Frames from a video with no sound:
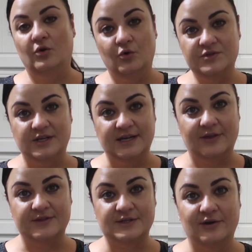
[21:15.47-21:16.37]
Also
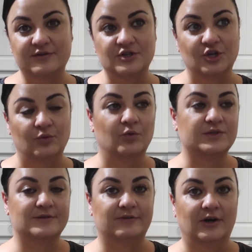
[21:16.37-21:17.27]
now this afternoon,
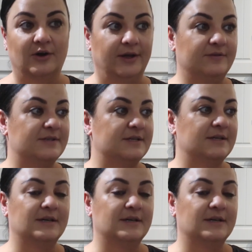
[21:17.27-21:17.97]
what's arrived